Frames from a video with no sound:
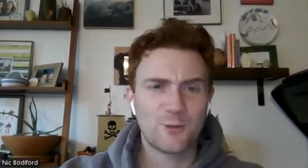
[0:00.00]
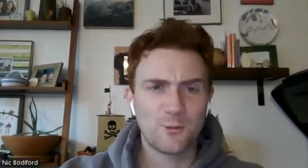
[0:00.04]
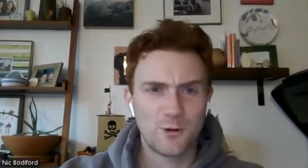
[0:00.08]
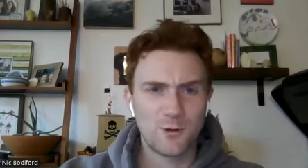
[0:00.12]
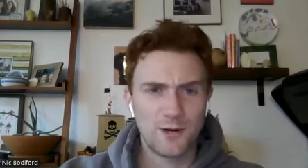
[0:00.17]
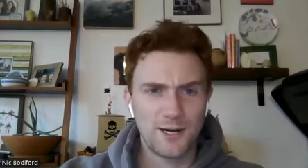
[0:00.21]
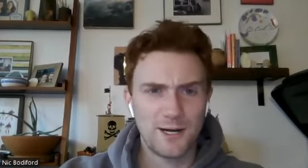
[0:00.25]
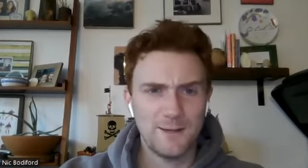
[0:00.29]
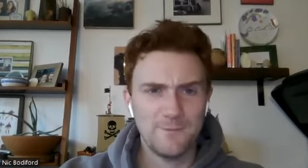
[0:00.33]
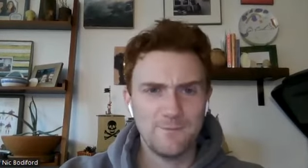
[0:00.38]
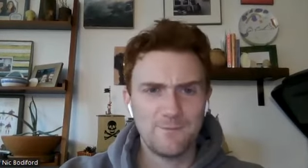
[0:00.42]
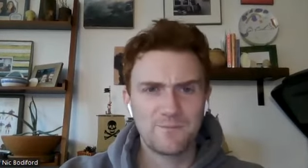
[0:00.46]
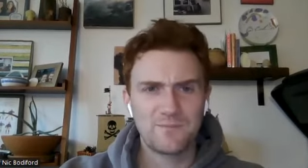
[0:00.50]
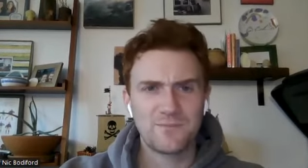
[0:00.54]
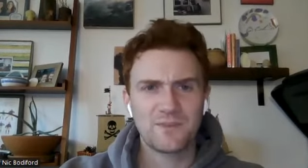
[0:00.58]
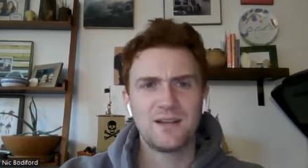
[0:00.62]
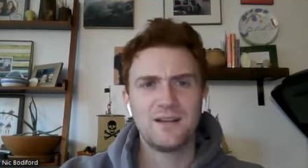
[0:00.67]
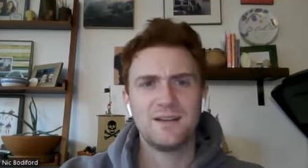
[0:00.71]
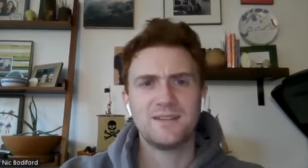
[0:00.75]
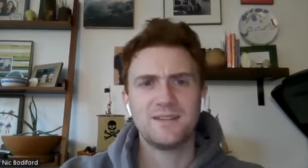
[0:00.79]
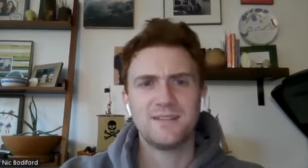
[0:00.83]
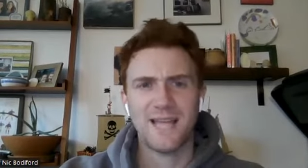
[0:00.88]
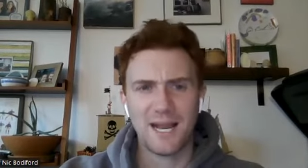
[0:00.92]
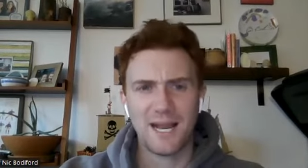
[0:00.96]
three.
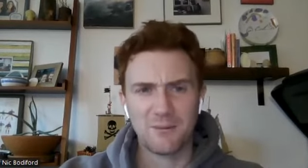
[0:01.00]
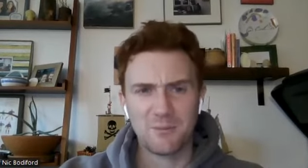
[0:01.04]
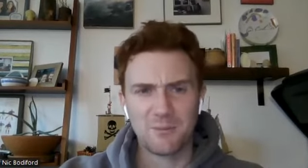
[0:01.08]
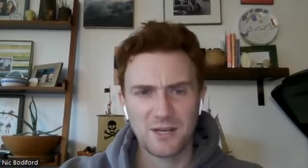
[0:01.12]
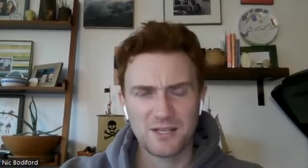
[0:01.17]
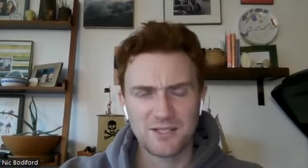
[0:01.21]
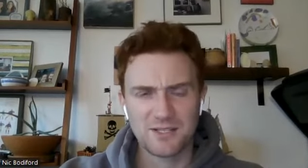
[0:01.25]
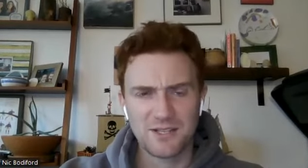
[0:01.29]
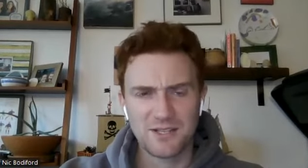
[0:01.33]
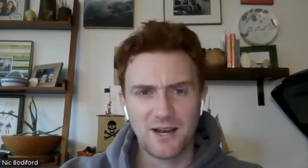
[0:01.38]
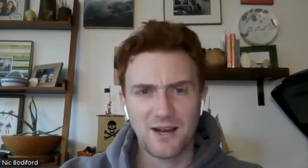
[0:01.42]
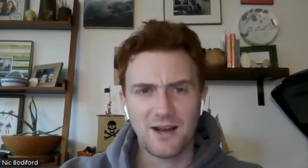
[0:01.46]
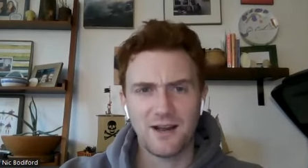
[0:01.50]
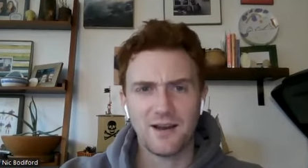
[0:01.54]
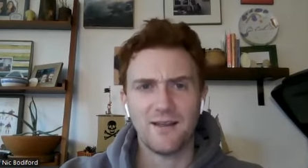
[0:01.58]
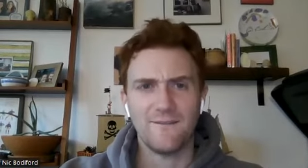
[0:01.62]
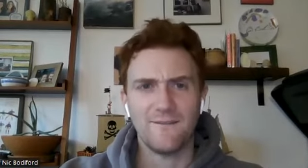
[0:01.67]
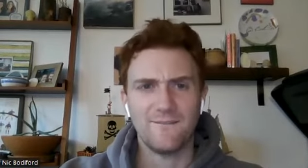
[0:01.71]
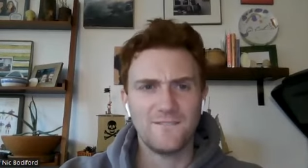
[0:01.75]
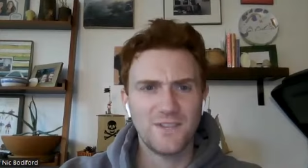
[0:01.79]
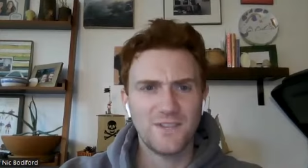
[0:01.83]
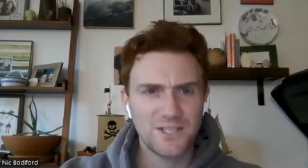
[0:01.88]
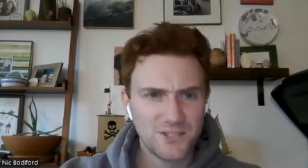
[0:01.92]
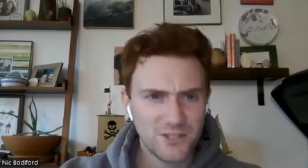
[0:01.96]
Dak Prescott
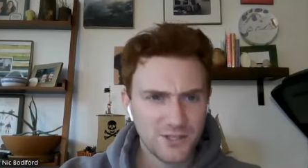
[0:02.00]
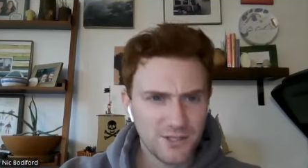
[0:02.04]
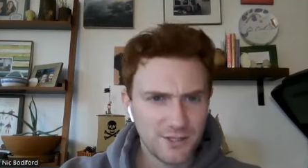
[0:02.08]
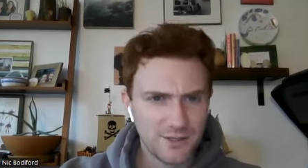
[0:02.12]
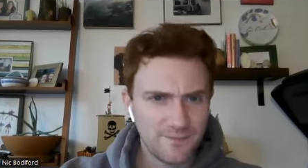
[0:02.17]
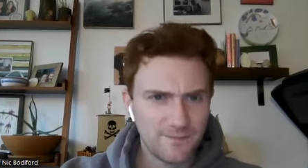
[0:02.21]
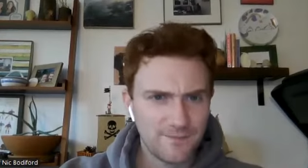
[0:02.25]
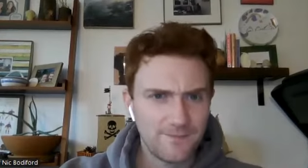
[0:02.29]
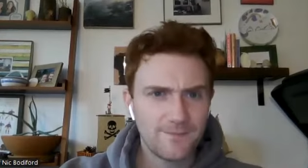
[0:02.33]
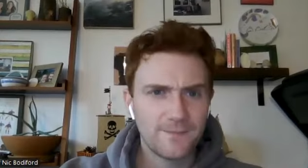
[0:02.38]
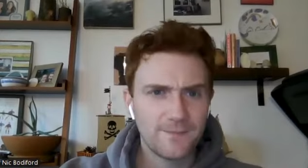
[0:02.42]
efficient.